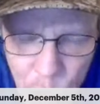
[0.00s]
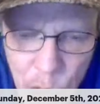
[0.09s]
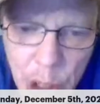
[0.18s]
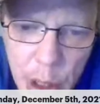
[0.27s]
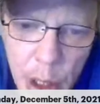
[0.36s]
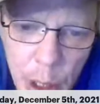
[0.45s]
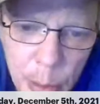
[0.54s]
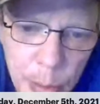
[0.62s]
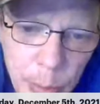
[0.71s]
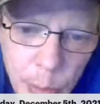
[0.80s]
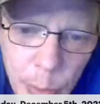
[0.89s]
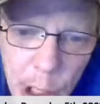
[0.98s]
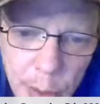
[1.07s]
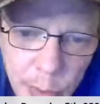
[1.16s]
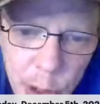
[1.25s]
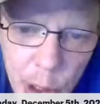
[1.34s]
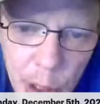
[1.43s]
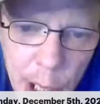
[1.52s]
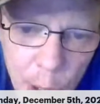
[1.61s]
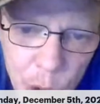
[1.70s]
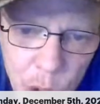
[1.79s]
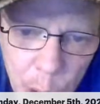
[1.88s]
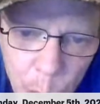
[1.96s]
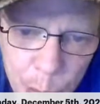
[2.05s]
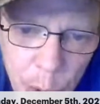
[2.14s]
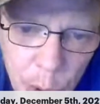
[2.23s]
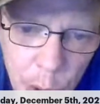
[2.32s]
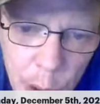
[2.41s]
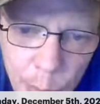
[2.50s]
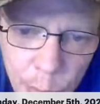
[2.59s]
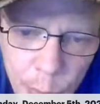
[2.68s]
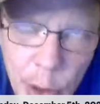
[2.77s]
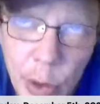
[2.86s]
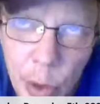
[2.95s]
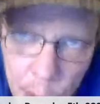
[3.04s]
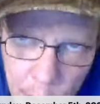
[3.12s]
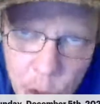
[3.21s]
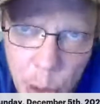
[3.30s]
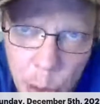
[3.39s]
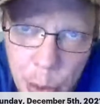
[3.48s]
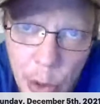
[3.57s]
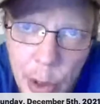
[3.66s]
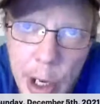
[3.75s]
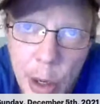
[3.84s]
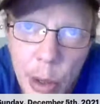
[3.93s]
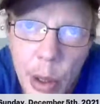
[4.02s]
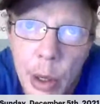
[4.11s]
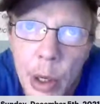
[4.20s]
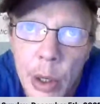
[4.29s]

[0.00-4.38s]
see. Navient announced they were Fed loan announced they were pulling out.